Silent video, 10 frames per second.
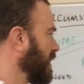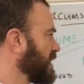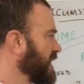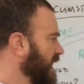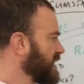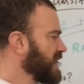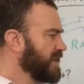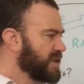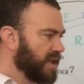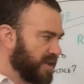The second set
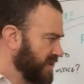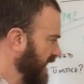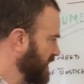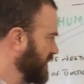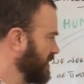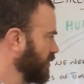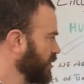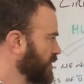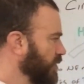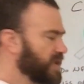of circumstances that
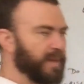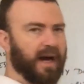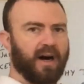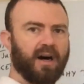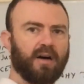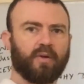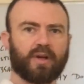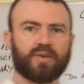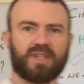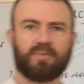Rawls talks about are what he
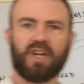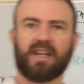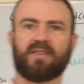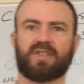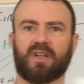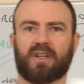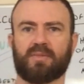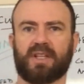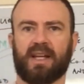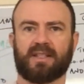calls subjective
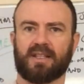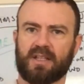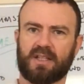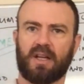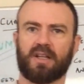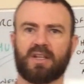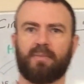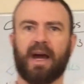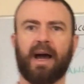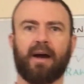circumstances. This is largely
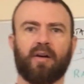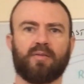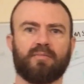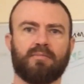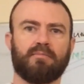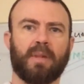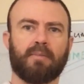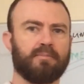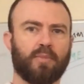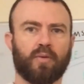about our own
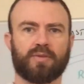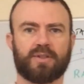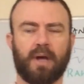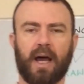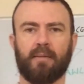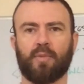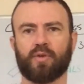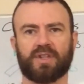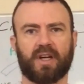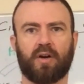
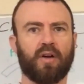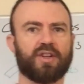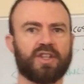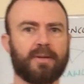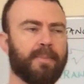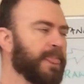moral psychology.